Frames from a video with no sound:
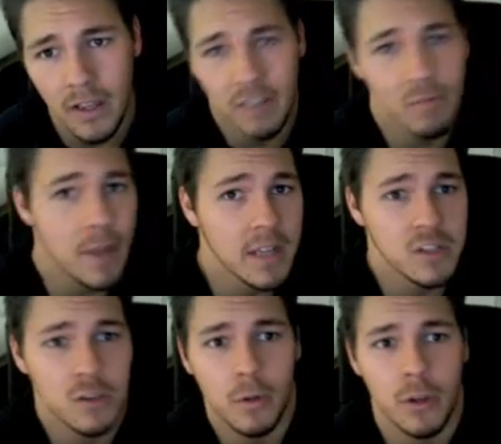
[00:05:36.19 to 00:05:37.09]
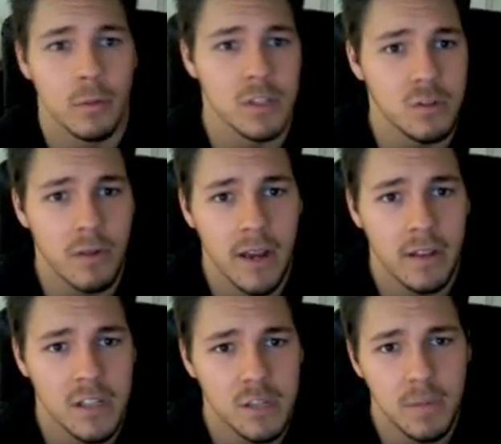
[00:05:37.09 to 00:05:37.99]
give men superhuman
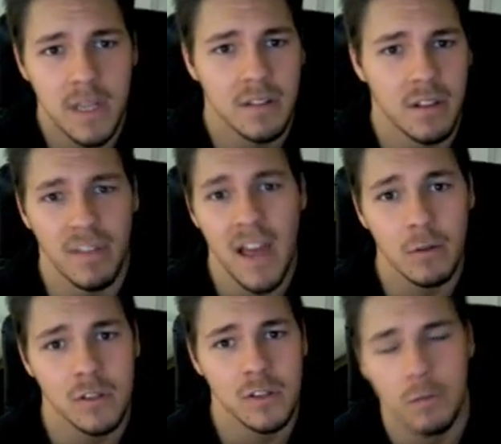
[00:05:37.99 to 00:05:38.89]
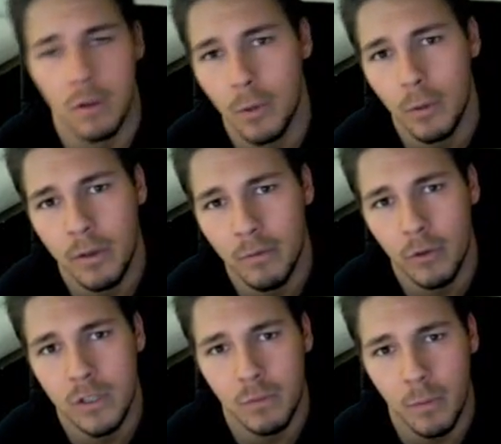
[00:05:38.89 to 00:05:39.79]
strength, speak to the thousands with a booming
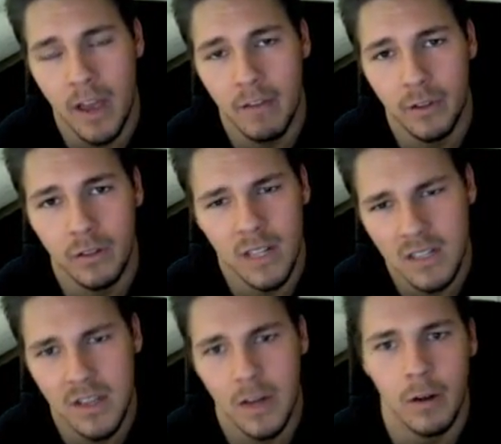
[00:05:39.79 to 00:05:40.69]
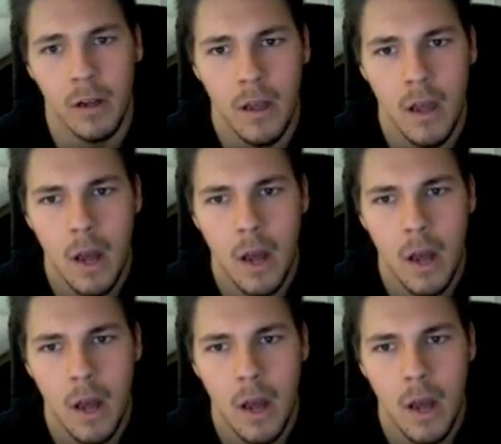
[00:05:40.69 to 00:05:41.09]
voice from heaven, etc.